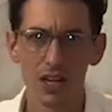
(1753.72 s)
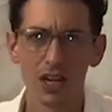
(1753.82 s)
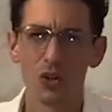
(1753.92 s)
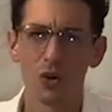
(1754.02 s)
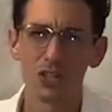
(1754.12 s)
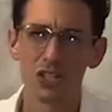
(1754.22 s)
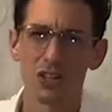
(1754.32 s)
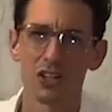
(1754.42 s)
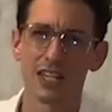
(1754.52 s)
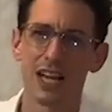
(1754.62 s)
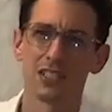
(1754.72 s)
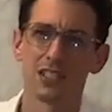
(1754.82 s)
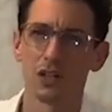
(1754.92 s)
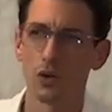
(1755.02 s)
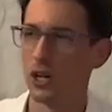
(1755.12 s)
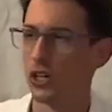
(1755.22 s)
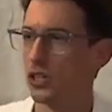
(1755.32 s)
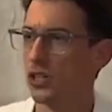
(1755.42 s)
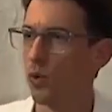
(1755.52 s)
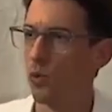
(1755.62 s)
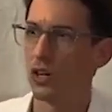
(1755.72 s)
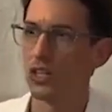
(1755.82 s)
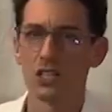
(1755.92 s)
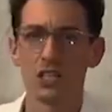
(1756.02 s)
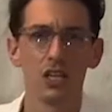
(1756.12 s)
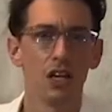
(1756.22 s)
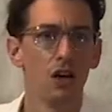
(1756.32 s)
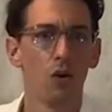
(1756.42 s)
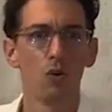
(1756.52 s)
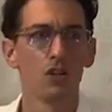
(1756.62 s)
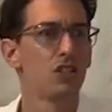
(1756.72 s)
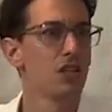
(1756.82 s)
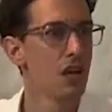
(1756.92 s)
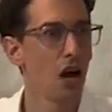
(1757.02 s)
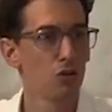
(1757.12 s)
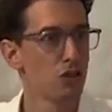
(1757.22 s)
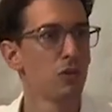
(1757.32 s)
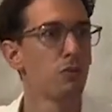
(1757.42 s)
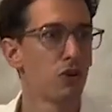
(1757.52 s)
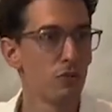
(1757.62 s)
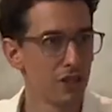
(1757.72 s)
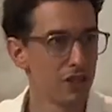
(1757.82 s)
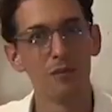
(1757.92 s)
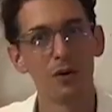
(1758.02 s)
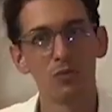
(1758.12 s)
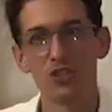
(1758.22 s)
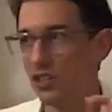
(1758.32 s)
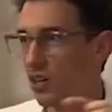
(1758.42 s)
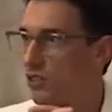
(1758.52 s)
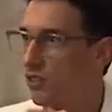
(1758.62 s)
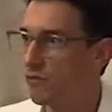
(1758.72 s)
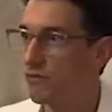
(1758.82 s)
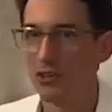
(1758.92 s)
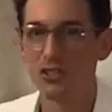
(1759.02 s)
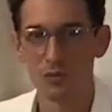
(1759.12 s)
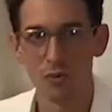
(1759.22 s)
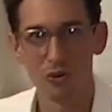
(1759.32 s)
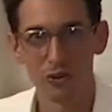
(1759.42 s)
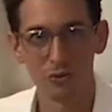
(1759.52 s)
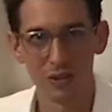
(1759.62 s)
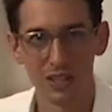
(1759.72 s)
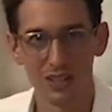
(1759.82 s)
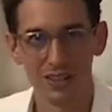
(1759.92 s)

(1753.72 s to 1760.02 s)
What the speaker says: Now, no one starts asking a question, what is the ultimate permanent? But we start off very small, don't we?